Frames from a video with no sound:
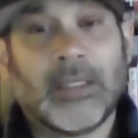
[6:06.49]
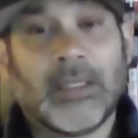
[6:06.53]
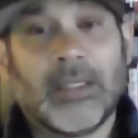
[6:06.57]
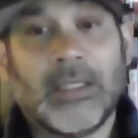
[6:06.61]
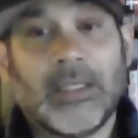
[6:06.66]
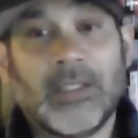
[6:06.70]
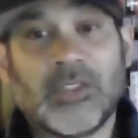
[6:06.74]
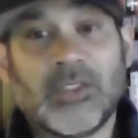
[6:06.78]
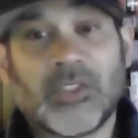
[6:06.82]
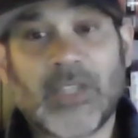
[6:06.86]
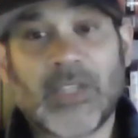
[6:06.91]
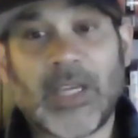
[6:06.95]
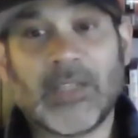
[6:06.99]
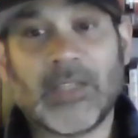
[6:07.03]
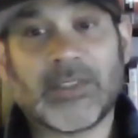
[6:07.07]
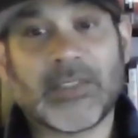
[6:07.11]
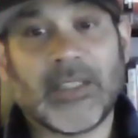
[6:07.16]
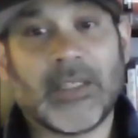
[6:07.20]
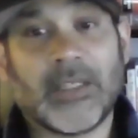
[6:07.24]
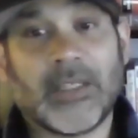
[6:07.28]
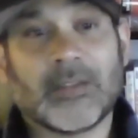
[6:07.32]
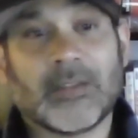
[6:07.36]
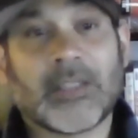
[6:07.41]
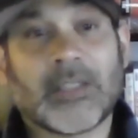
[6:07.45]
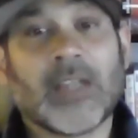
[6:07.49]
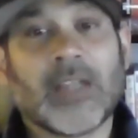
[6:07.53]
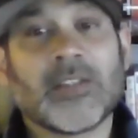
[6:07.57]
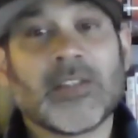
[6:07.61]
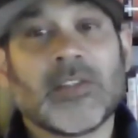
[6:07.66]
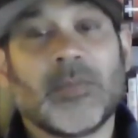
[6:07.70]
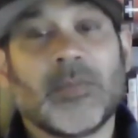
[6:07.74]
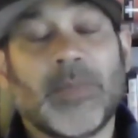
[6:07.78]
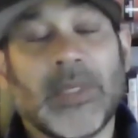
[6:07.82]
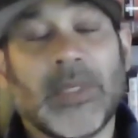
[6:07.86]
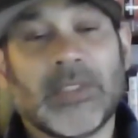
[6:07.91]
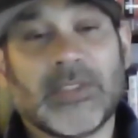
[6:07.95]
He's chasing tons
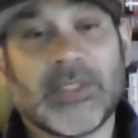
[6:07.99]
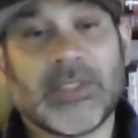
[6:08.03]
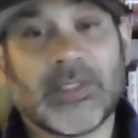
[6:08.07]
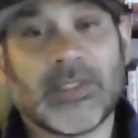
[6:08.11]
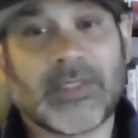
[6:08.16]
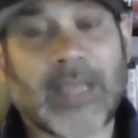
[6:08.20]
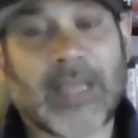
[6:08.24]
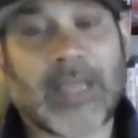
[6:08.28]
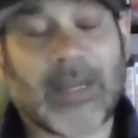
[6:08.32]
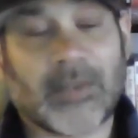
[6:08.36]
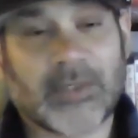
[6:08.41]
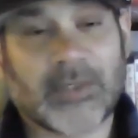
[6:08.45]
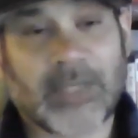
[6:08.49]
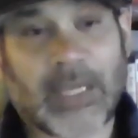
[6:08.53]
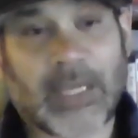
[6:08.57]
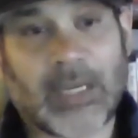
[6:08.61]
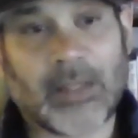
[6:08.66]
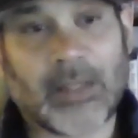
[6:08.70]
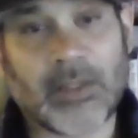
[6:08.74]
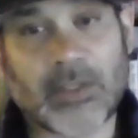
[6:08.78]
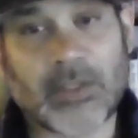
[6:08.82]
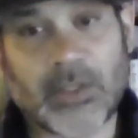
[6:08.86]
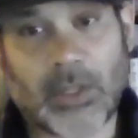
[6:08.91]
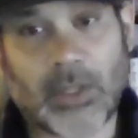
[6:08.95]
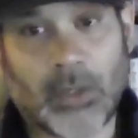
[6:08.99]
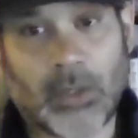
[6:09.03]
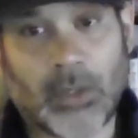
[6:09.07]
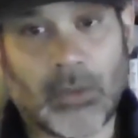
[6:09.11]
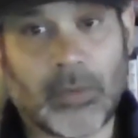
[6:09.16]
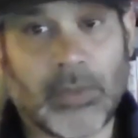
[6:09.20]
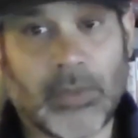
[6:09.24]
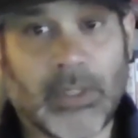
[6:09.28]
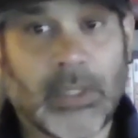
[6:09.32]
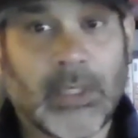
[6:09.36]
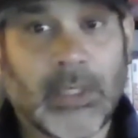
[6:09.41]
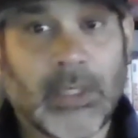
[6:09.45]
of pitches outside of the
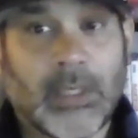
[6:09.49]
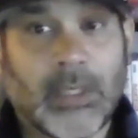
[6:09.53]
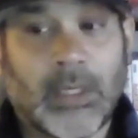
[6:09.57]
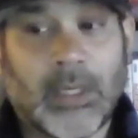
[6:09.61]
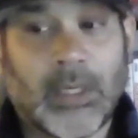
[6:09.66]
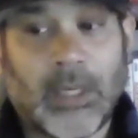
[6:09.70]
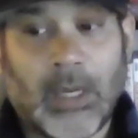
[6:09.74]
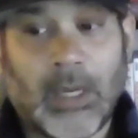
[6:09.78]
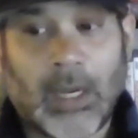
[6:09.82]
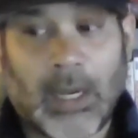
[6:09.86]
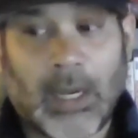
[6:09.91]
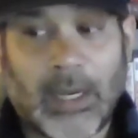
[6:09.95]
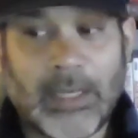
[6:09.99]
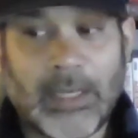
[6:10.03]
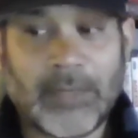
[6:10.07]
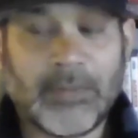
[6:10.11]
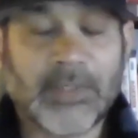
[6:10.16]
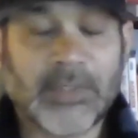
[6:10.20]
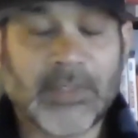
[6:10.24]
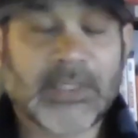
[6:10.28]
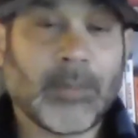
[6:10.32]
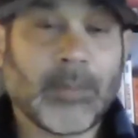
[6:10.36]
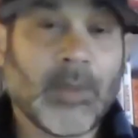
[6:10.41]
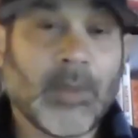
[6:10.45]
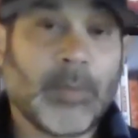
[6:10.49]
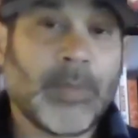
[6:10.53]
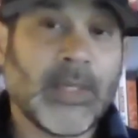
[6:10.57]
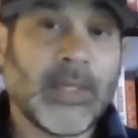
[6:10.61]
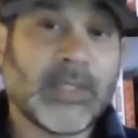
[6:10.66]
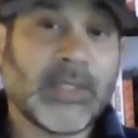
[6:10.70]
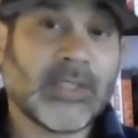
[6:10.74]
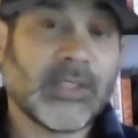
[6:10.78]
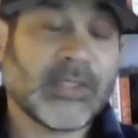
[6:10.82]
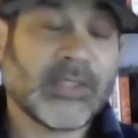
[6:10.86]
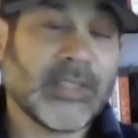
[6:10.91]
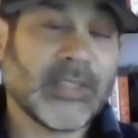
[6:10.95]
zone. Even some of the
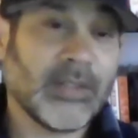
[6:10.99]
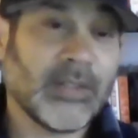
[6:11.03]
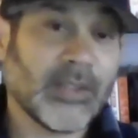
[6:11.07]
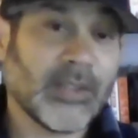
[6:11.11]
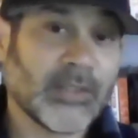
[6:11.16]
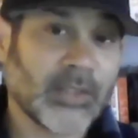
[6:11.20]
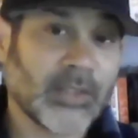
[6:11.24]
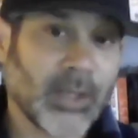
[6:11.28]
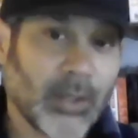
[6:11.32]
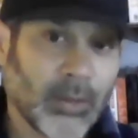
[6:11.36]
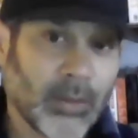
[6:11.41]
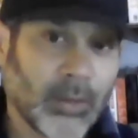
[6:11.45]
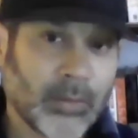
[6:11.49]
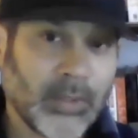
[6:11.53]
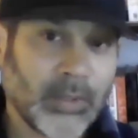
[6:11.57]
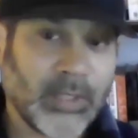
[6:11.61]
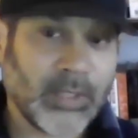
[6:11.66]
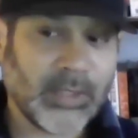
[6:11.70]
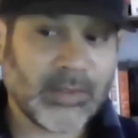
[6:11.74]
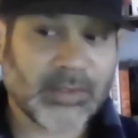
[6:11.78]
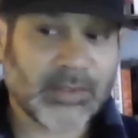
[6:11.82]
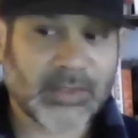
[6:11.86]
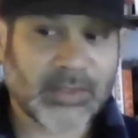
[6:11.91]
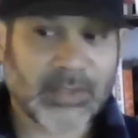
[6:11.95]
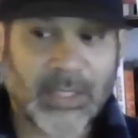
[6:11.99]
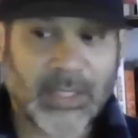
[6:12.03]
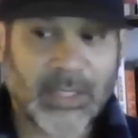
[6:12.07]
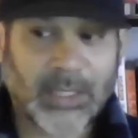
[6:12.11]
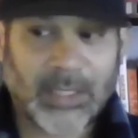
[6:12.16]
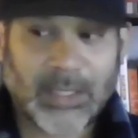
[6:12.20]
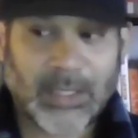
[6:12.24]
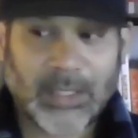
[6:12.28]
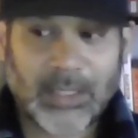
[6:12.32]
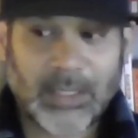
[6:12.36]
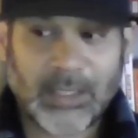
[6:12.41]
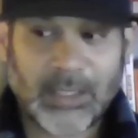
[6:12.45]
pitches in the zone, he's
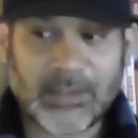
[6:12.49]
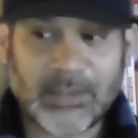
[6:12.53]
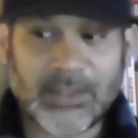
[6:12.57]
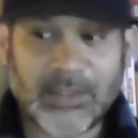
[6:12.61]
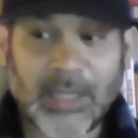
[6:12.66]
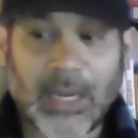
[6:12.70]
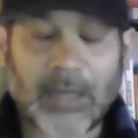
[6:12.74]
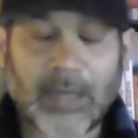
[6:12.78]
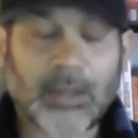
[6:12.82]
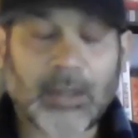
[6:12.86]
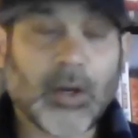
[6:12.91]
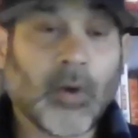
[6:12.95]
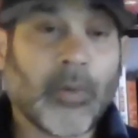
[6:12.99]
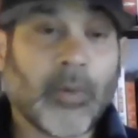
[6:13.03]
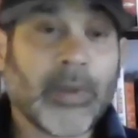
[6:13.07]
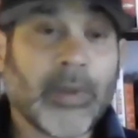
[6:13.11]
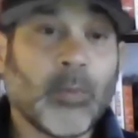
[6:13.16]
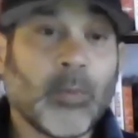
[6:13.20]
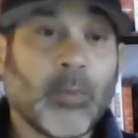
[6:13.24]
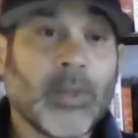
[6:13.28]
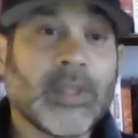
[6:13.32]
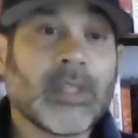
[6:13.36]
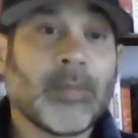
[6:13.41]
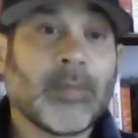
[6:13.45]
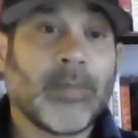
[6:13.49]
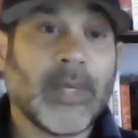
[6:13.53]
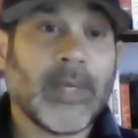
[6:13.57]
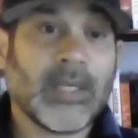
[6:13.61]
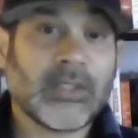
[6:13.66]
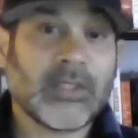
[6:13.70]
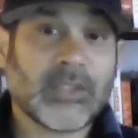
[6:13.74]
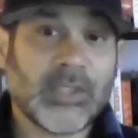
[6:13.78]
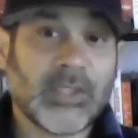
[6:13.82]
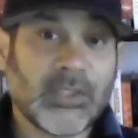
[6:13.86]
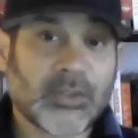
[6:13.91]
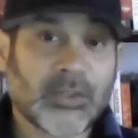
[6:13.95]
not going with the
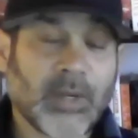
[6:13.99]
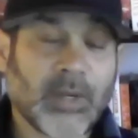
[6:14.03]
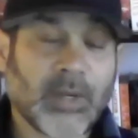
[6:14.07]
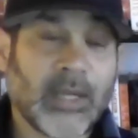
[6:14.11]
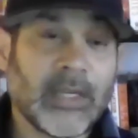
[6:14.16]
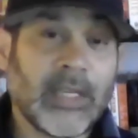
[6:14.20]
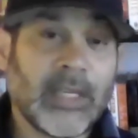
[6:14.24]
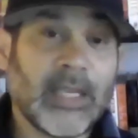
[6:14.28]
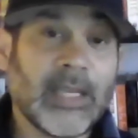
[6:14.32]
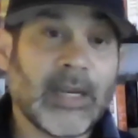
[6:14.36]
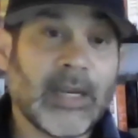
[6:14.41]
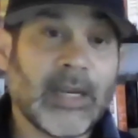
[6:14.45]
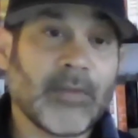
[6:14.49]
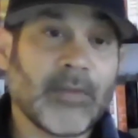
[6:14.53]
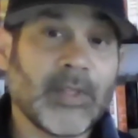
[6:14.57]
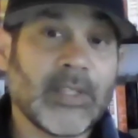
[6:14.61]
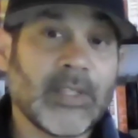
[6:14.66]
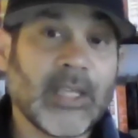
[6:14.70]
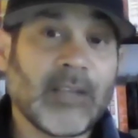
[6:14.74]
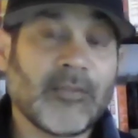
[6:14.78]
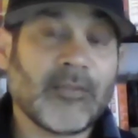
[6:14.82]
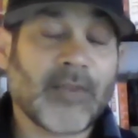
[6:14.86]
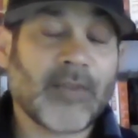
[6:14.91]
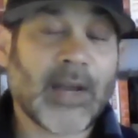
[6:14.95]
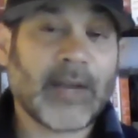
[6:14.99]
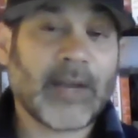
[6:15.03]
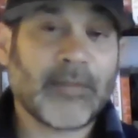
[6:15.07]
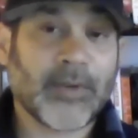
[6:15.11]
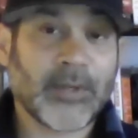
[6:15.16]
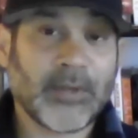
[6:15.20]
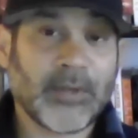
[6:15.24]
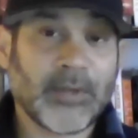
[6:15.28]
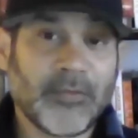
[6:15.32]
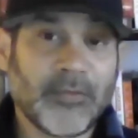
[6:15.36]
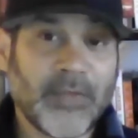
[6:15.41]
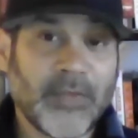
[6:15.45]
pitch. He's trying to hit everything
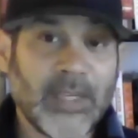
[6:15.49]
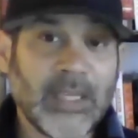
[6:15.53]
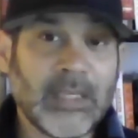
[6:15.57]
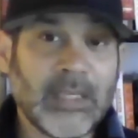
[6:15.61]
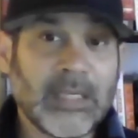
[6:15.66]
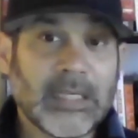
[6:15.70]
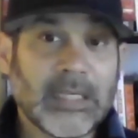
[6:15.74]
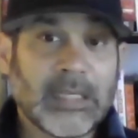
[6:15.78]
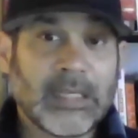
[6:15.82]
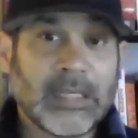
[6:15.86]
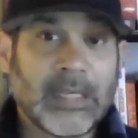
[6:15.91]
500 feet.